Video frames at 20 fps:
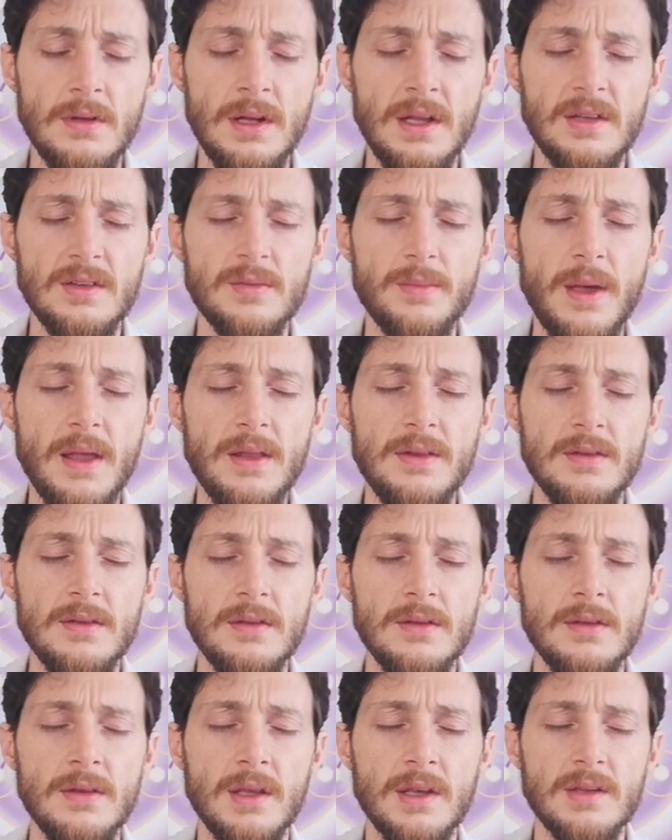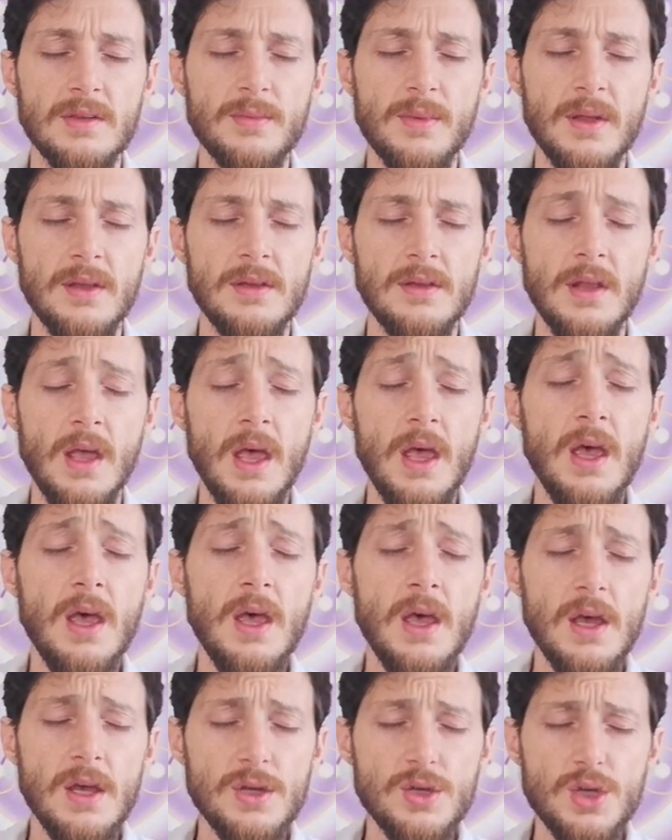expand.
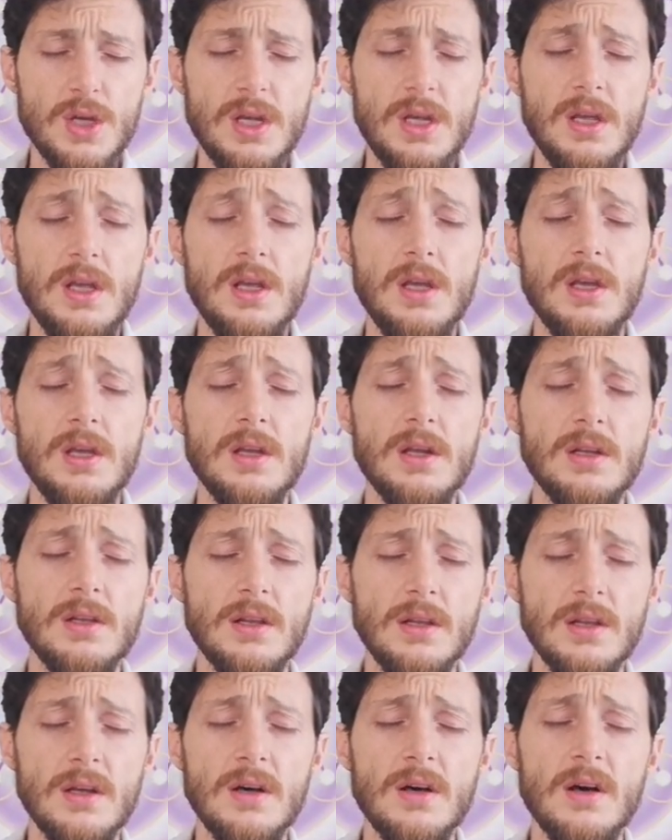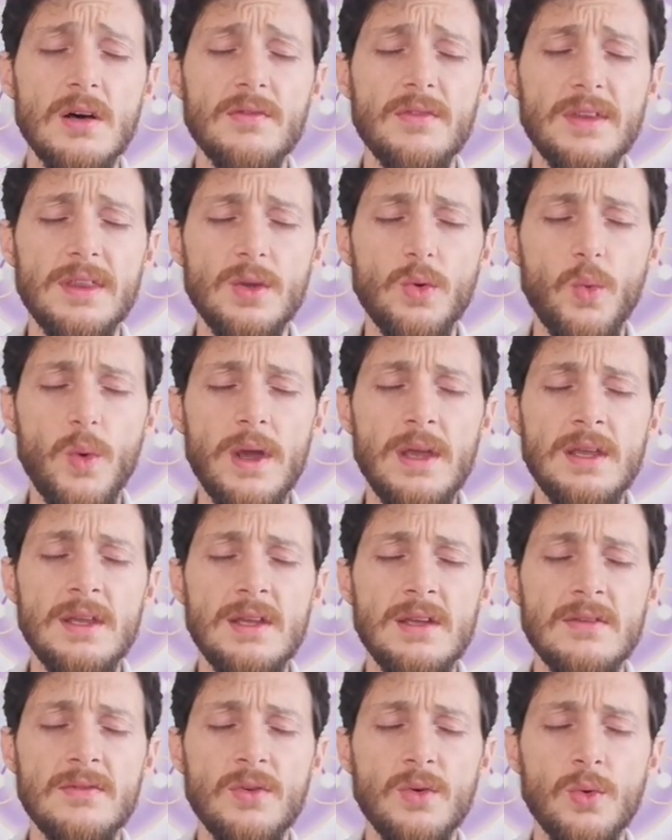Share the love and the wave
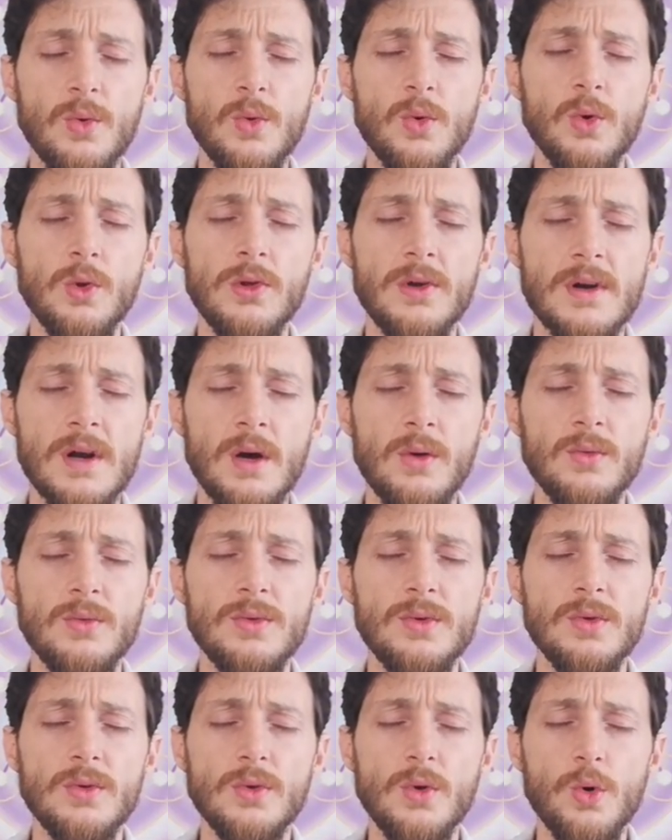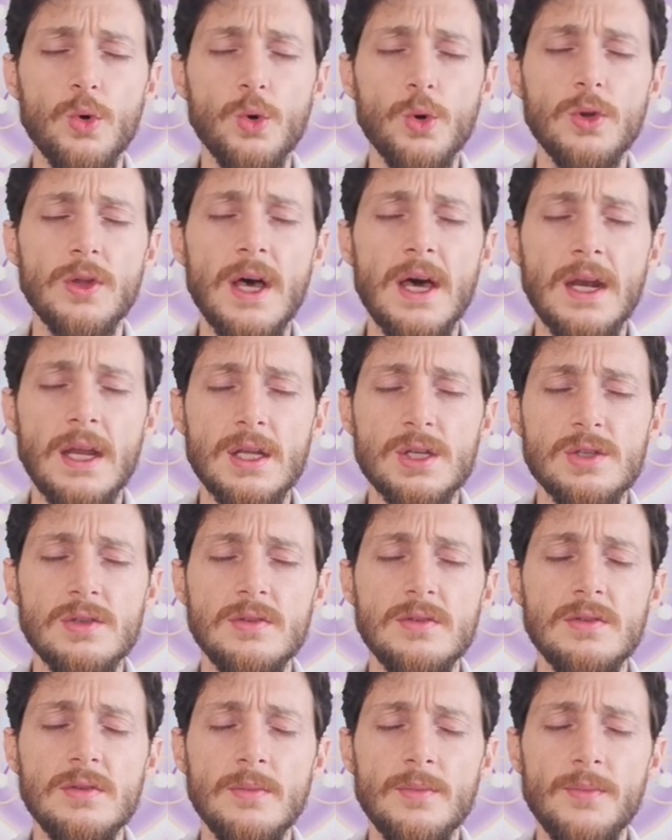all around you in all
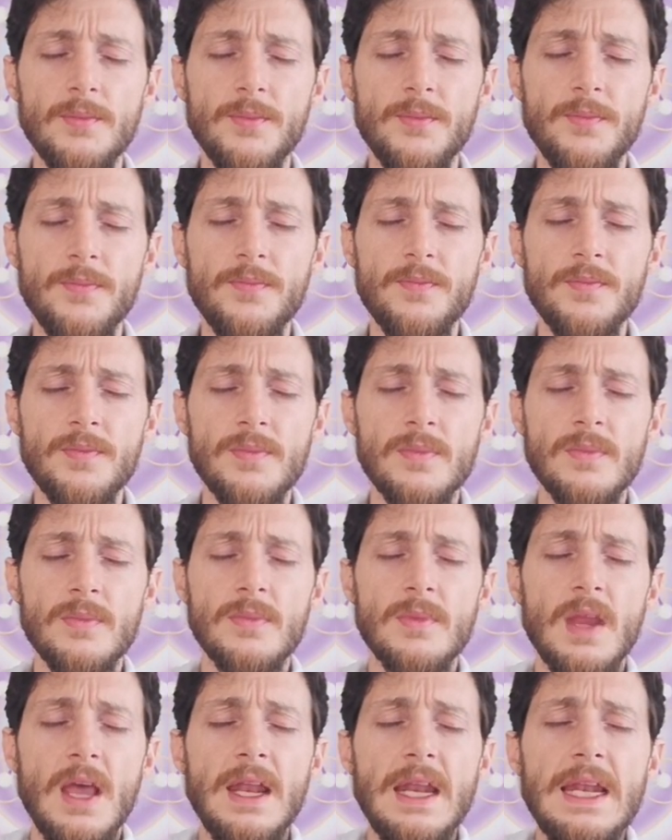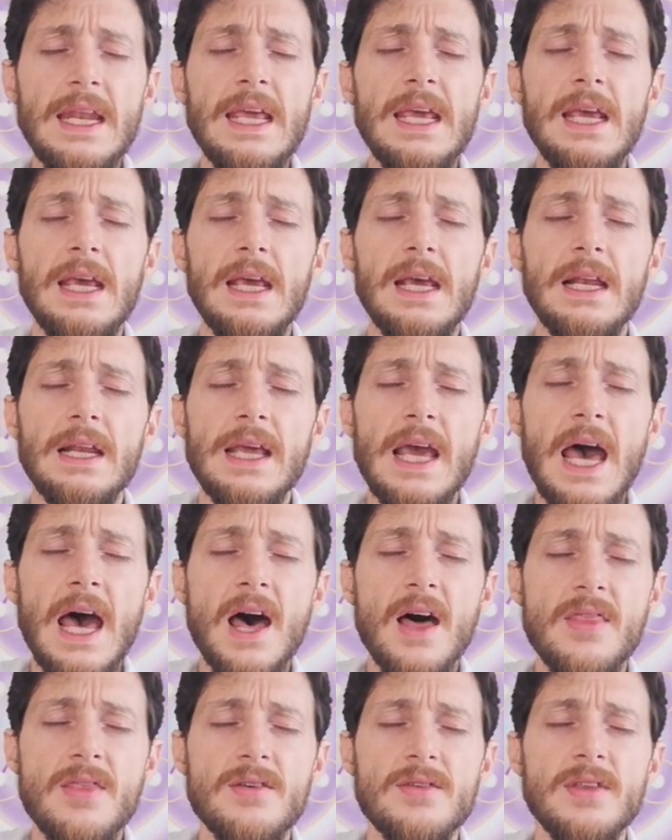directions. And inhale,
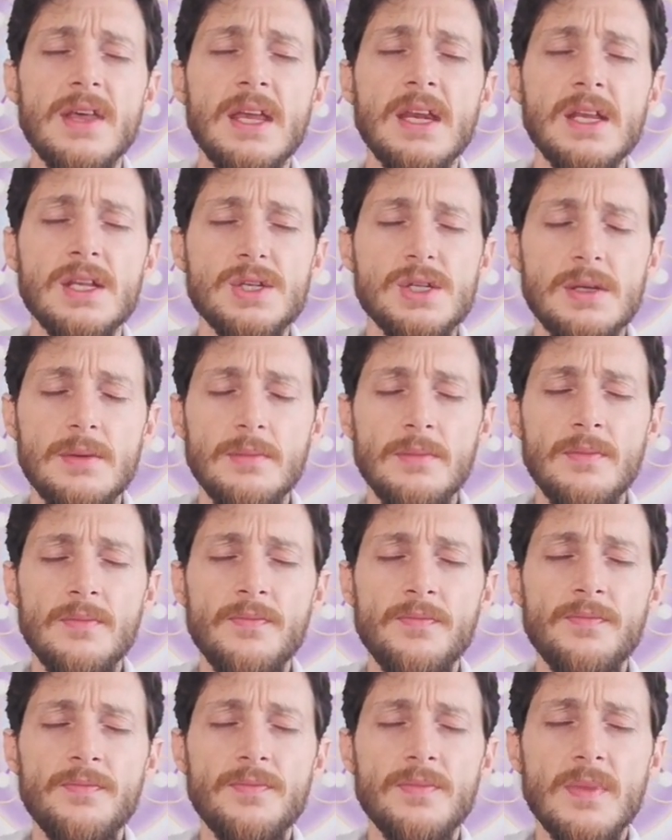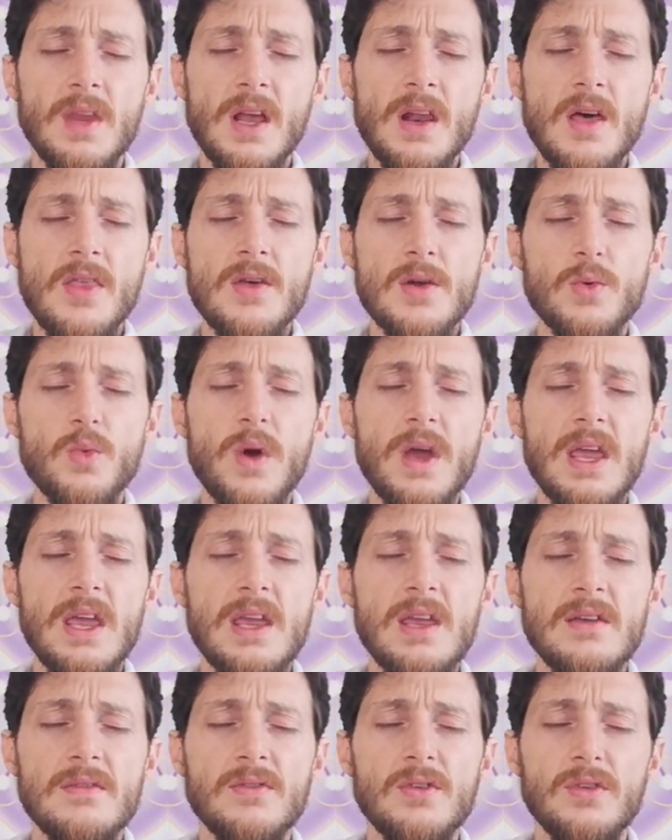gather the energy. Another
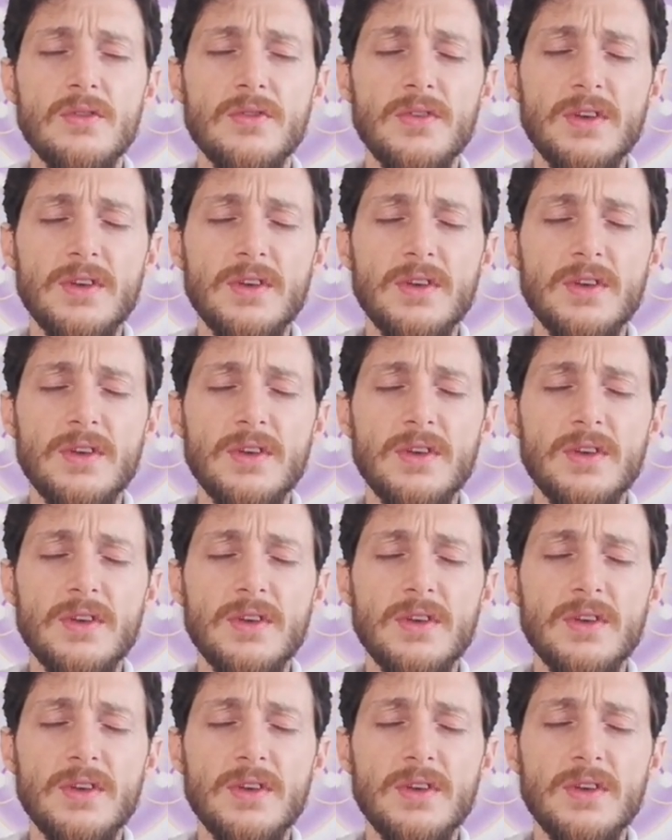wave of